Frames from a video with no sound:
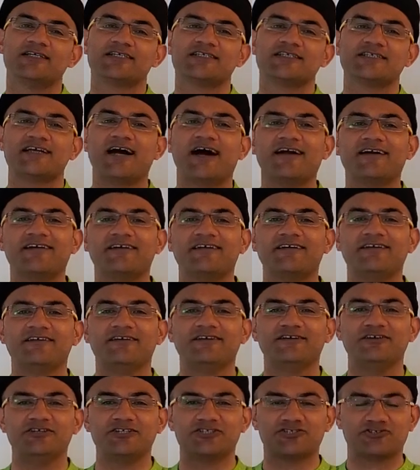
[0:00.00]
started the
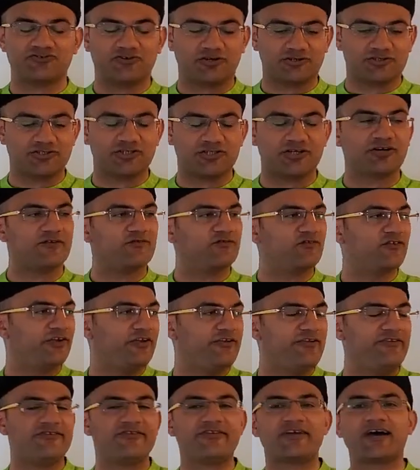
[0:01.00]
destruction of the
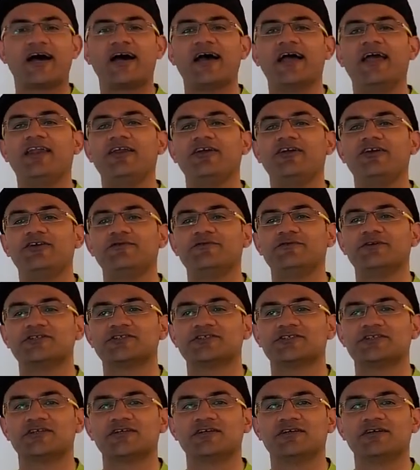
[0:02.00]
entire
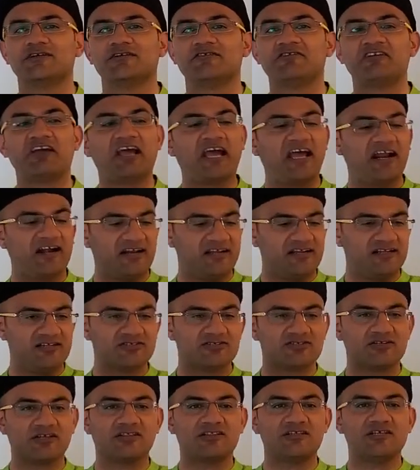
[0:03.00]
universe, carrying
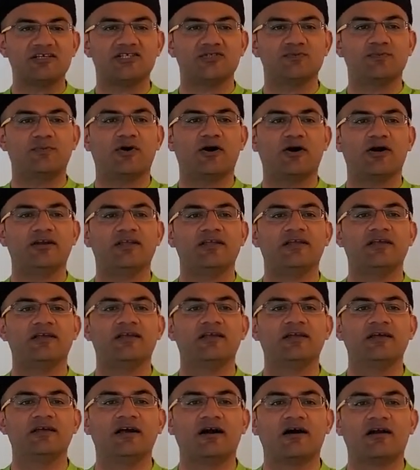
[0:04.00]
Sati's body
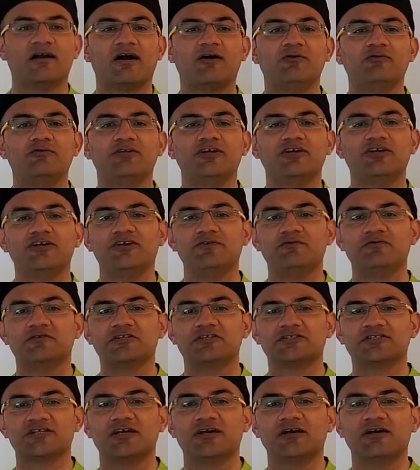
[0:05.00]
around the
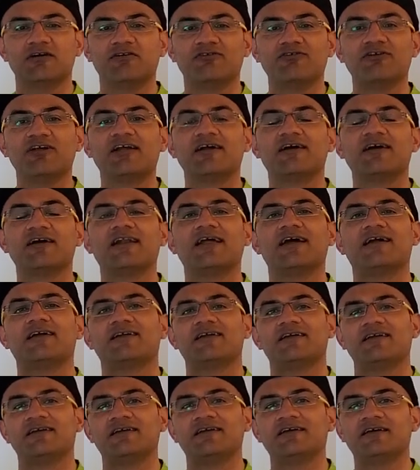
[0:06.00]
universe,
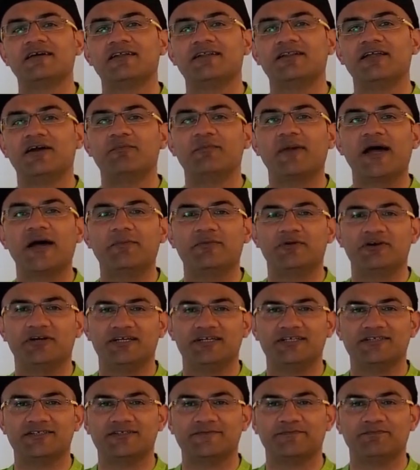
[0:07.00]
recollecting their
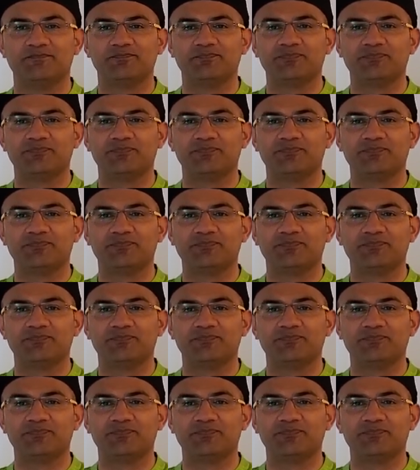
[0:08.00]
memories.